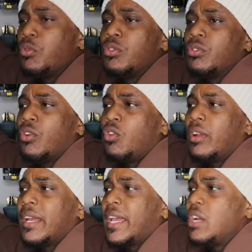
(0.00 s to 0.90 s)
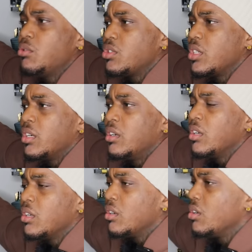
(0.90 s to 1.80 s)
who don't like Angel Share,
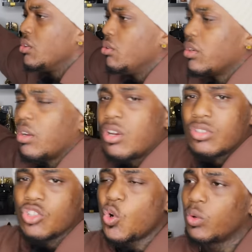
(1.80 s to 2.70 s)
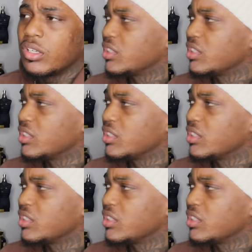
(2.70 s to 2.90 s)
you can also go with